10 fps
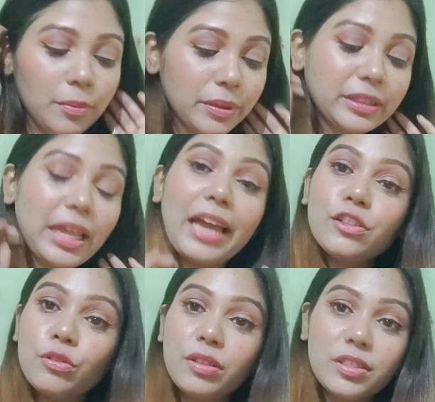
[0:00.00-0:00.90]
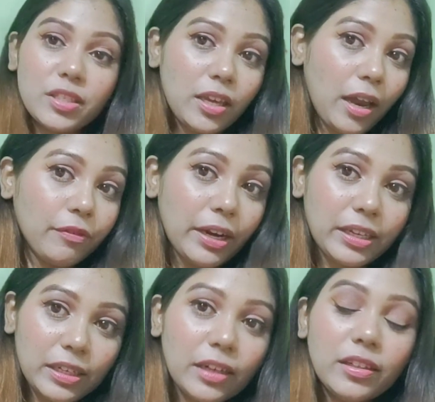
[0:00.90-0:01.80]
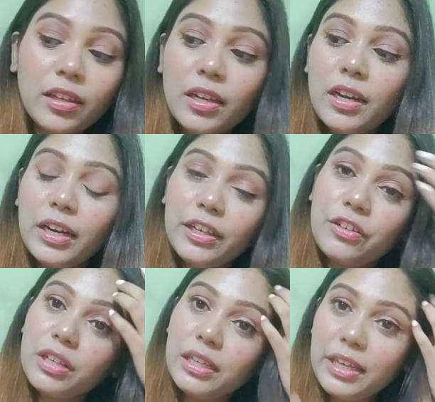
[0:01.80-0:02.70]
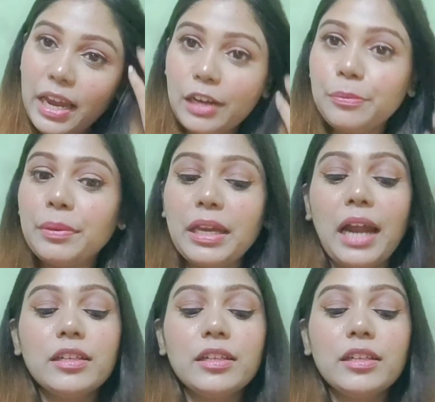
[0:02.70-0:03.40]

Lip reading: but thanks to this DIY kit, it really helped me.